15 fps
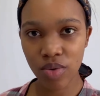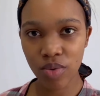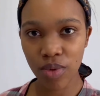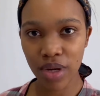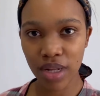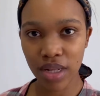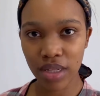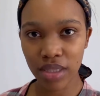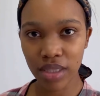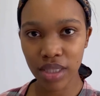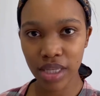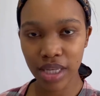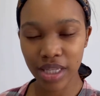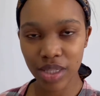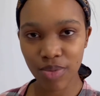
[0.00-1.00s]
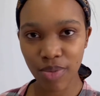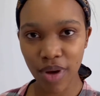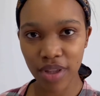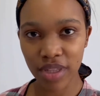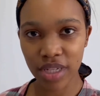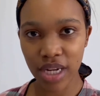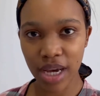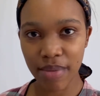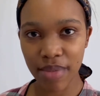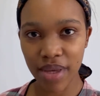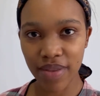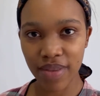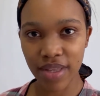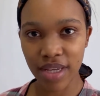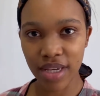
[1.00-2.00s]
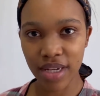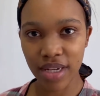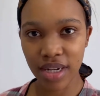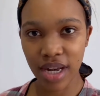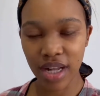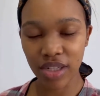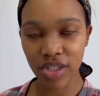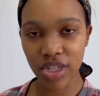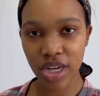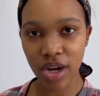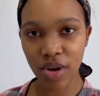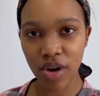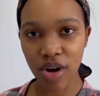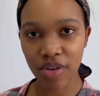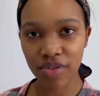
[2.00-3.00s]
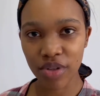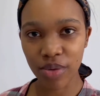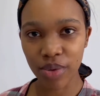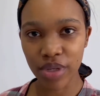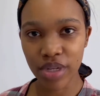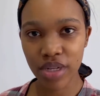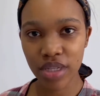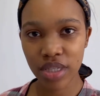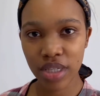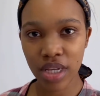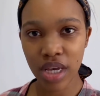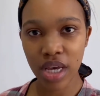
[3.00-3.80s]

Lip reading: Well, his bath time, and then I'll shower afterwards.